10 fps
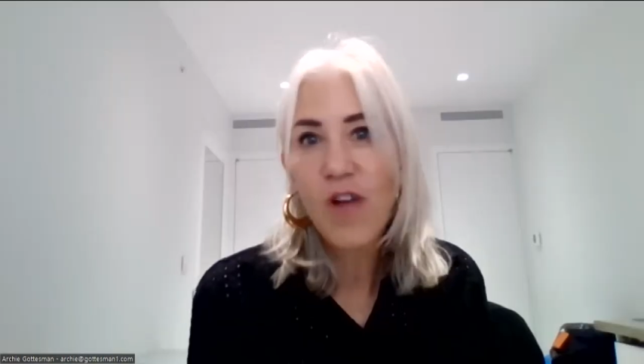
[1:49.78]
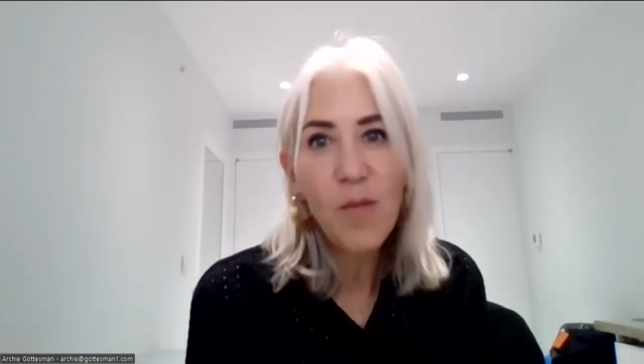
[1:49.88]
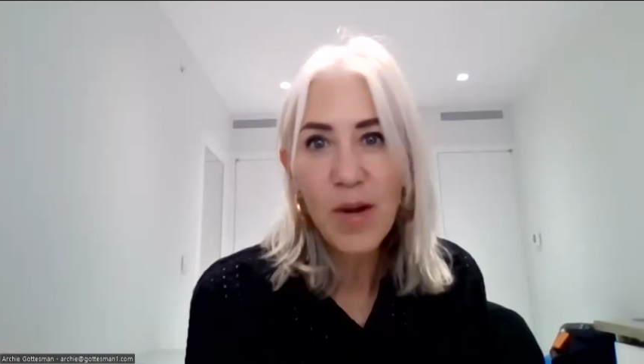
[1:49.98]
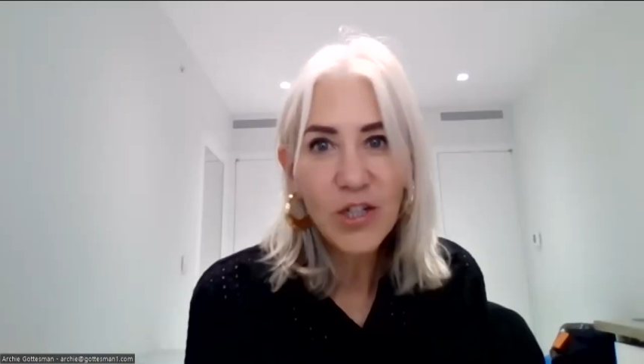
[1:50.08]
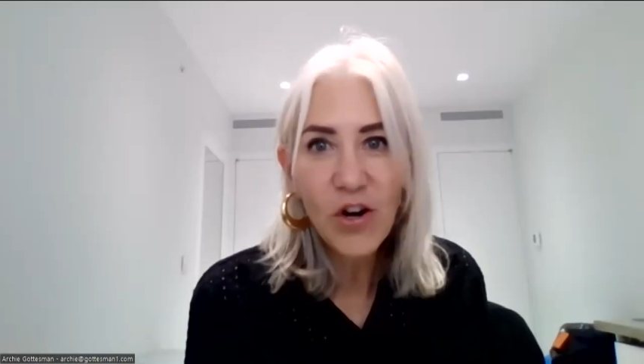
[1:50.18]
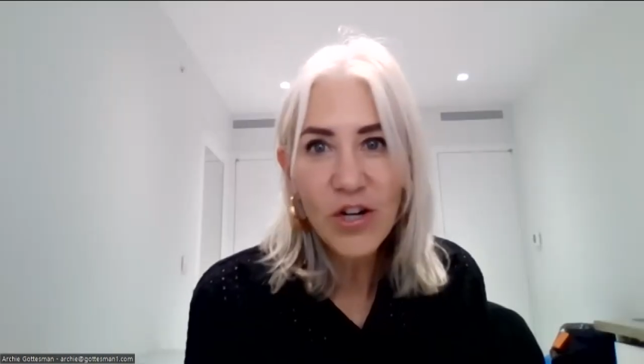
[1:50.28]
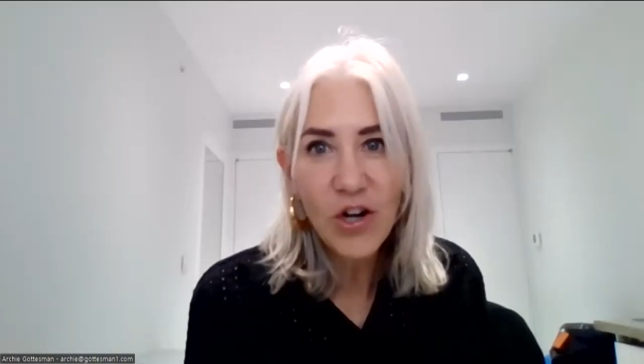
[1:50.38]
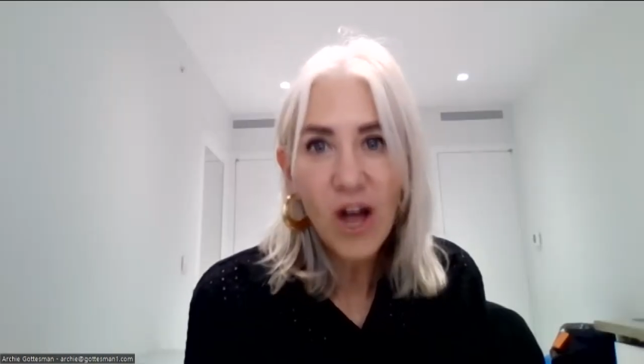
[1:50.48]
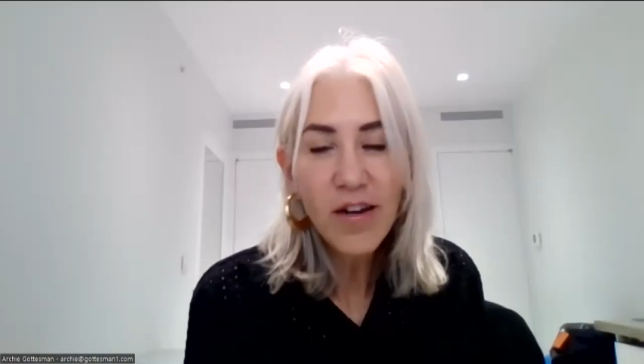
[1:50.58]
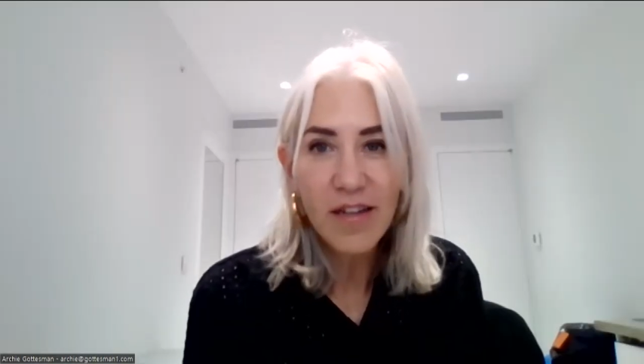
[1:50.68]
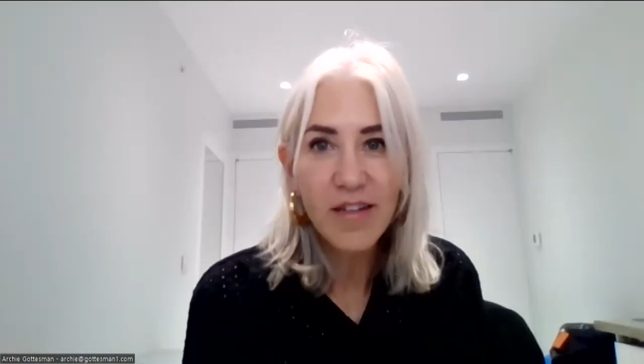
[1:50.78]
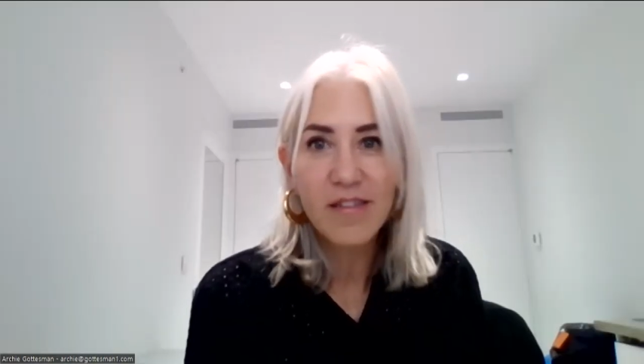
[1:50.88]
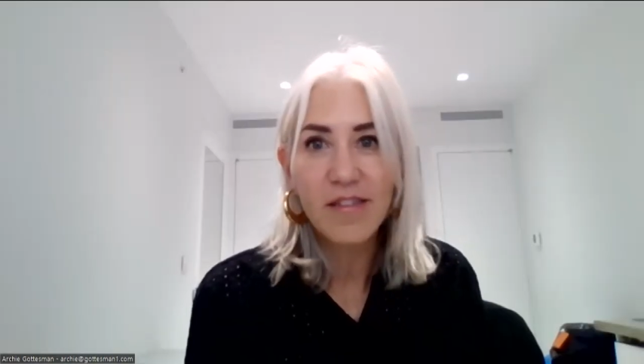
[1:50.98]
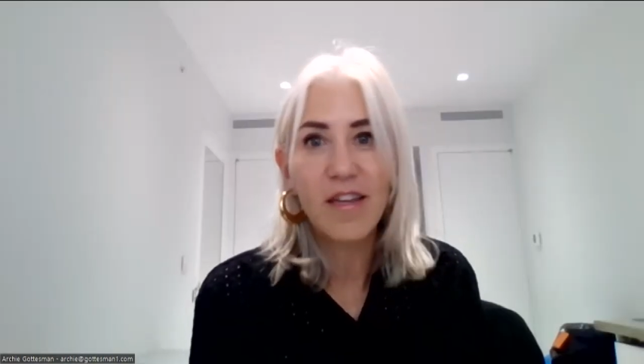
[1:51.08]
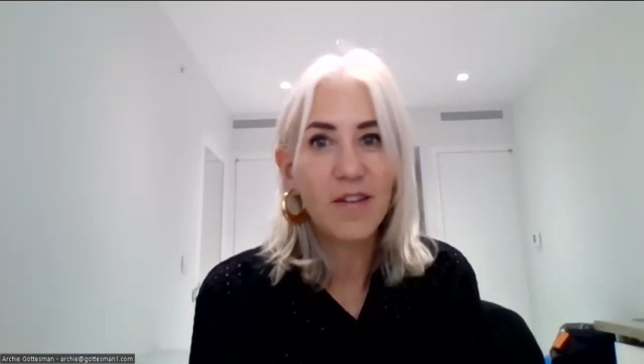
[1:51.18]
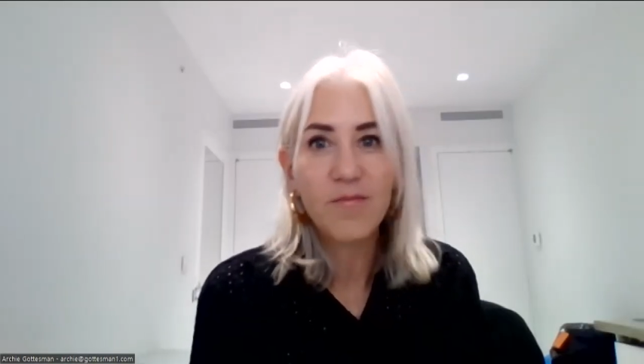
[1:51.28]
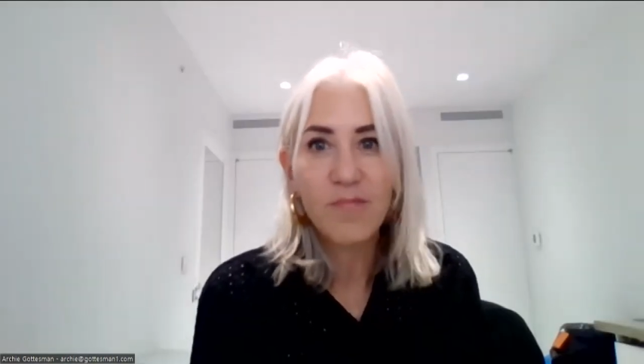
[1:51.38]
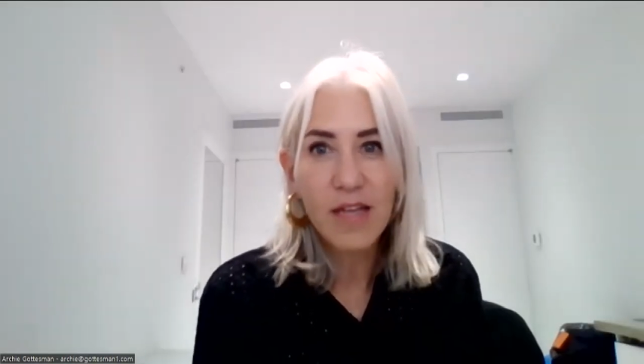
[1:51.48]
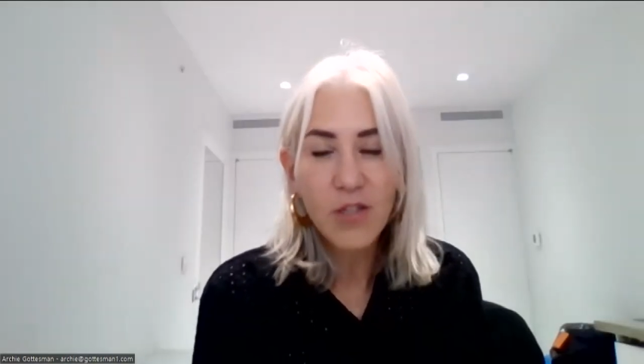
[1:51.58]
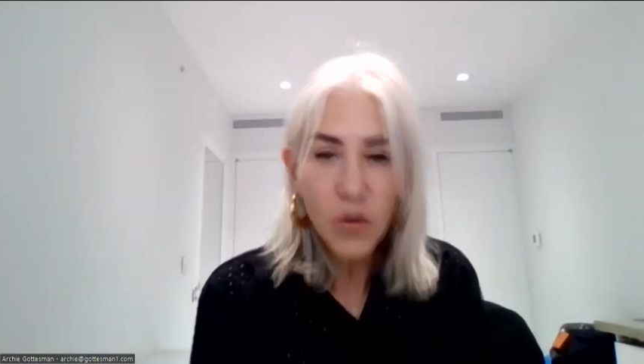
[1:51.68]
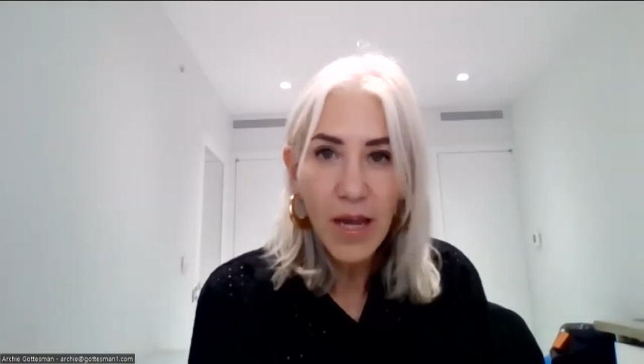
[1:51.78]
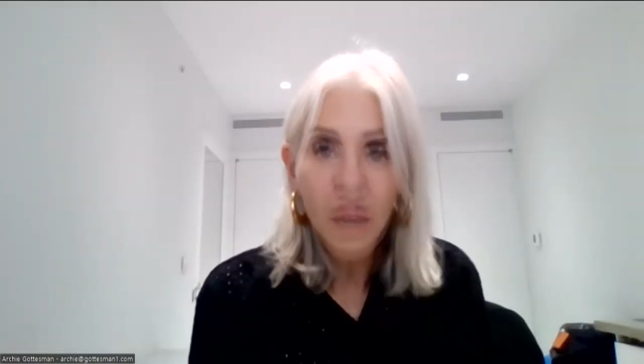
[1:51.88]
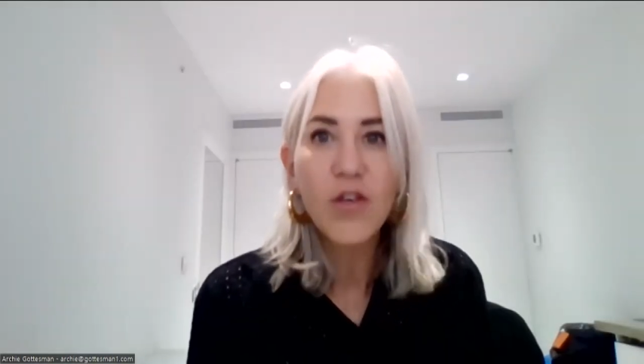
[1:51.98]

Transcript: not my target audience. Like, it's okay